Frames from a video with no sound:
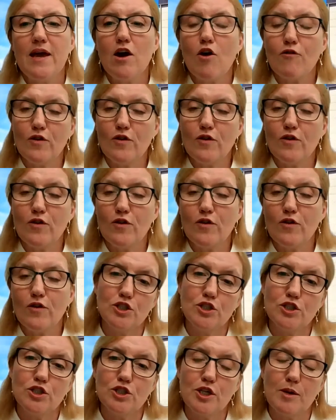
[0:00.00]
they offer an
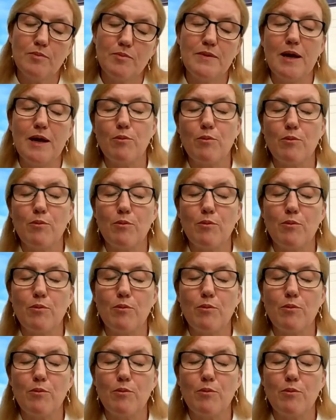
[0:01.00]
internship. Now,
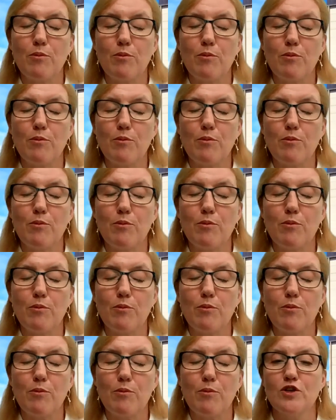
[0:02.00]
previously, they offered
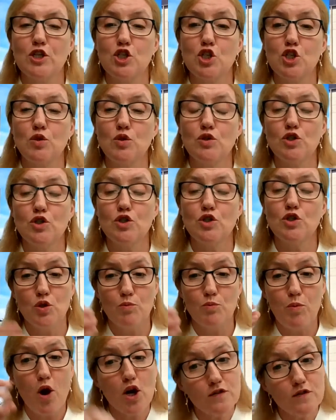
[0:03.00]
for the students
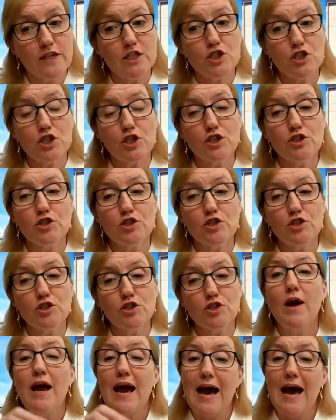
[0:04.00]
to do part of the
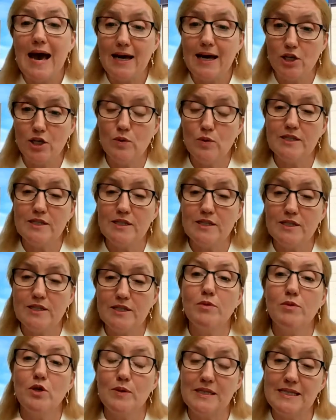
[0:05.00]
internship at
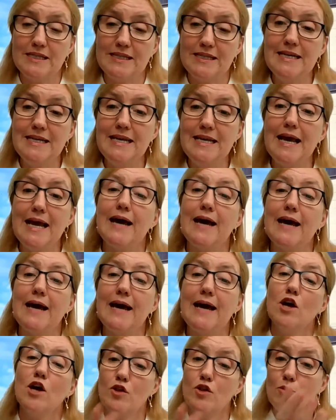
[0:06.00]
UNSW in Sydney
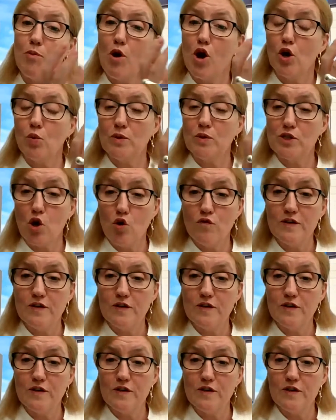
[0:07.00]
and the other part was
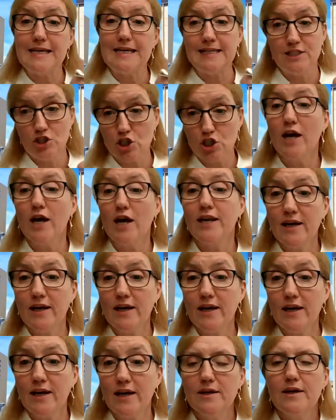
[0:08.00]
overseas in
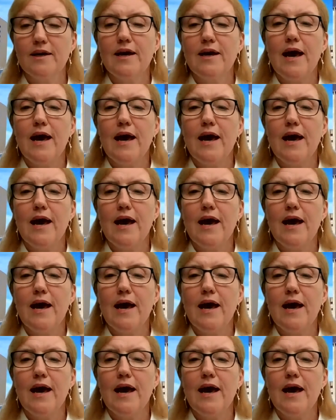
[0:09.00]
China.